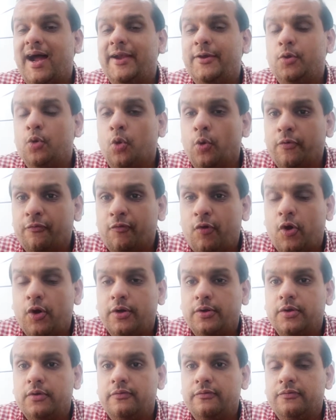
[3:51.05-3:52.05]
I don't
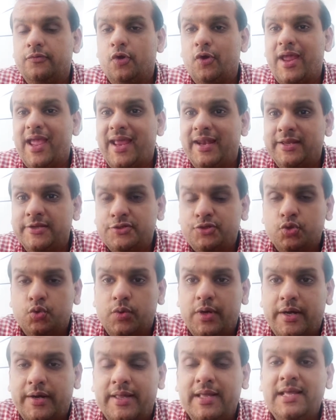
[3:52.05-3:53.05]
want for any
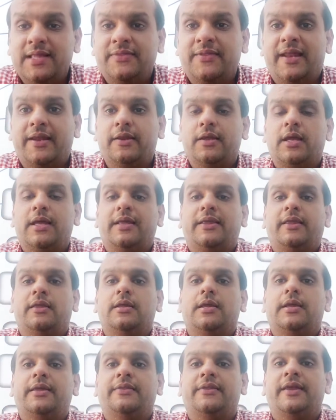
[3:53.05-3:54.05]
student that
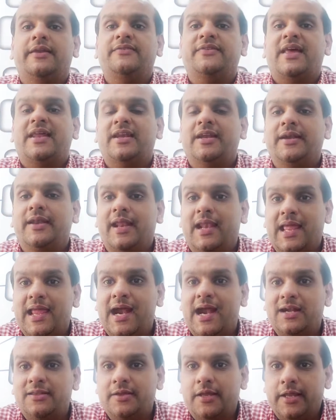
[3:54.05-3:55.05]
there is any
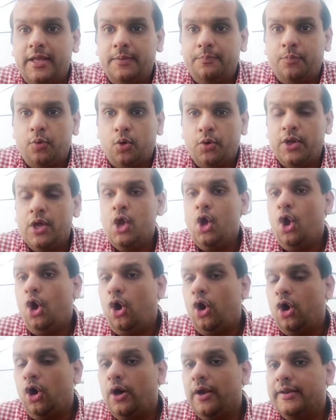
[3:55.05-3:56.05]
delay at the airport,
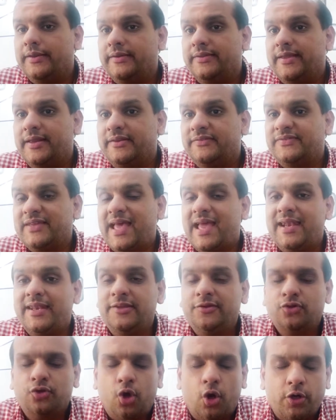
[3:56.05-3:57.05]
or there is
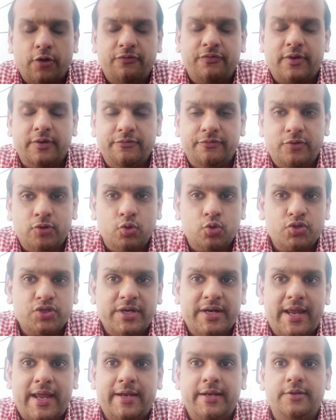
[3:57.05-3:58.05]
any sort of
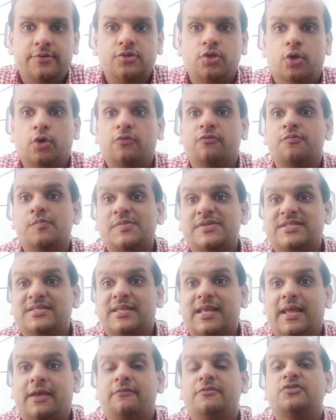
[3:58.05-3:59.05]
confusion, any sort of
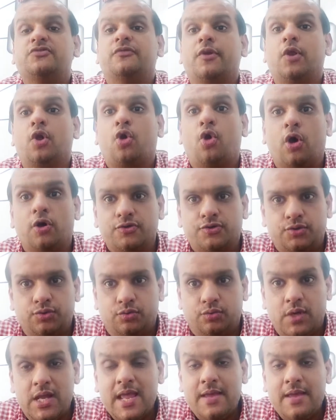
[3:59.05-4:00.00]
mistake which will cost you.